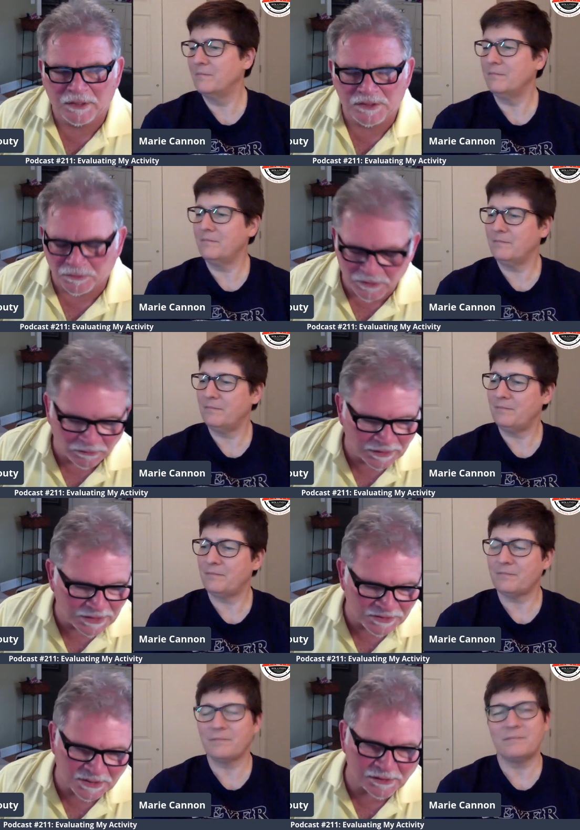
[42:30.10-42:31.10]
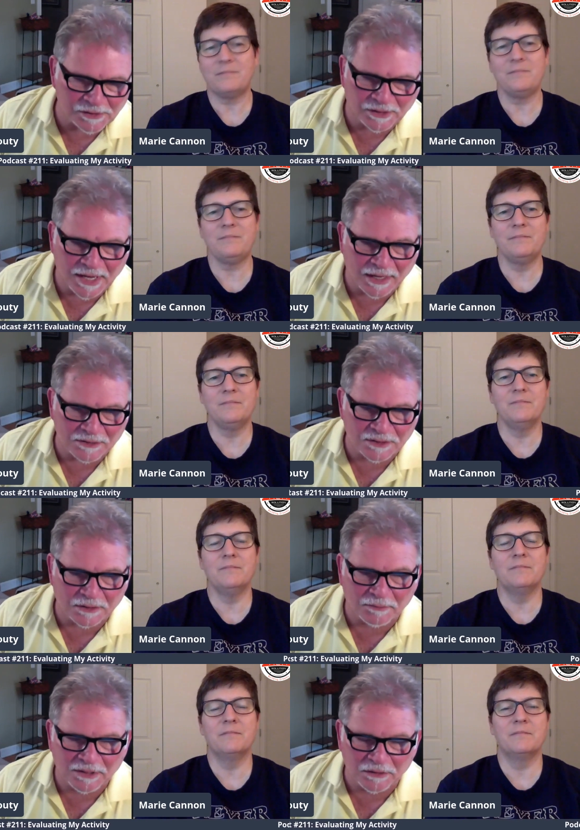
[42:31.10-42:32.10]
Speaker 1: So don't let that scare you guys.
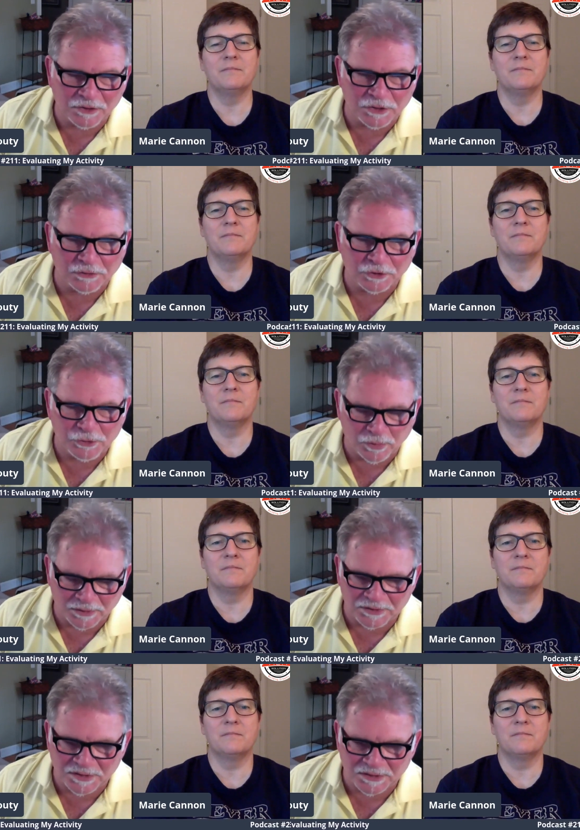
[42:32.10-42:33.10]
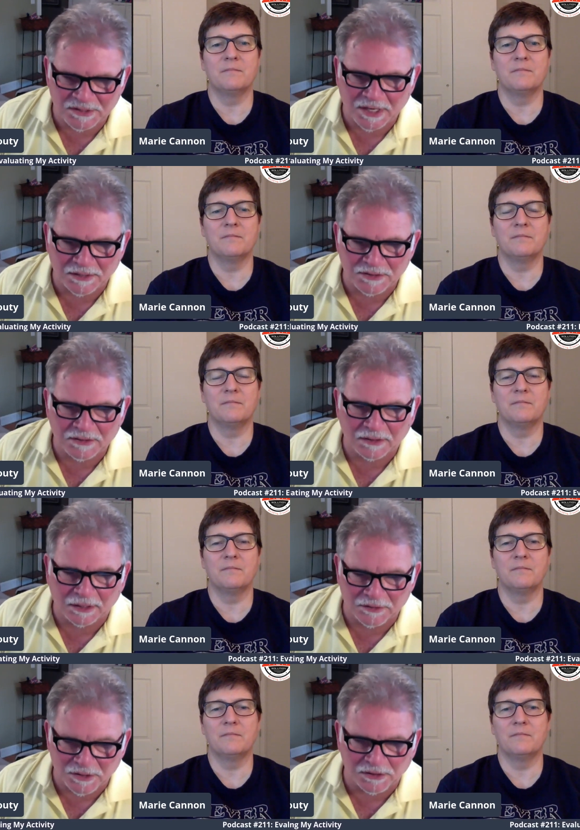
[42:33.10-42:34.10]
I mean, look, you you want the success.
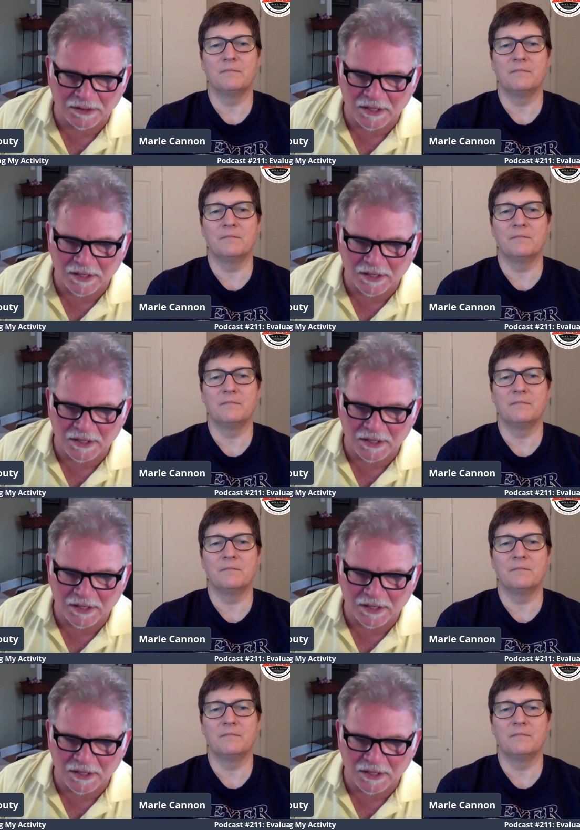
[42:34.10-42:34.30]
It's going to